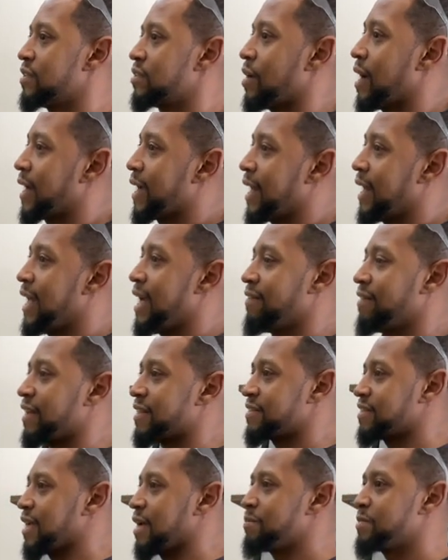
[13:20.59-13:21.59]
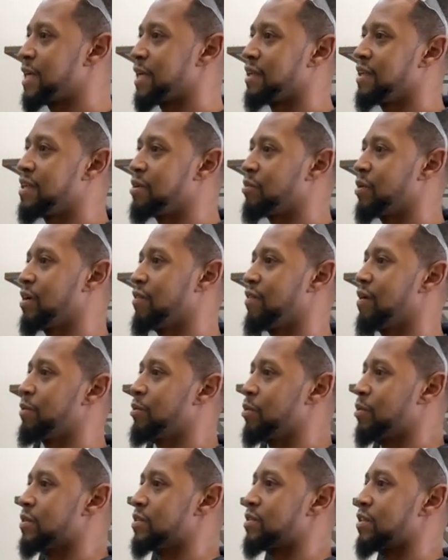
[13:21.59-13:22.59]
So I kind of have like the same technique that I'm
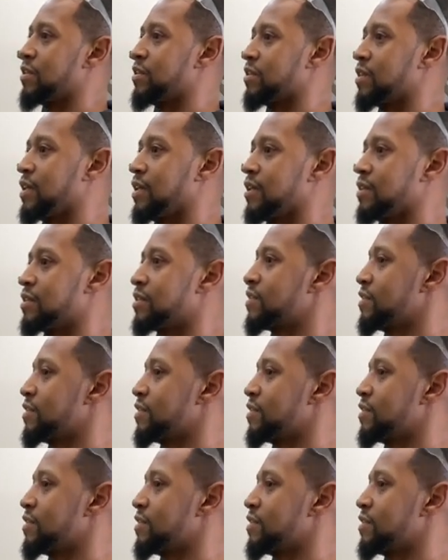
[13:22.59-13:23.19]
doing something. Okay.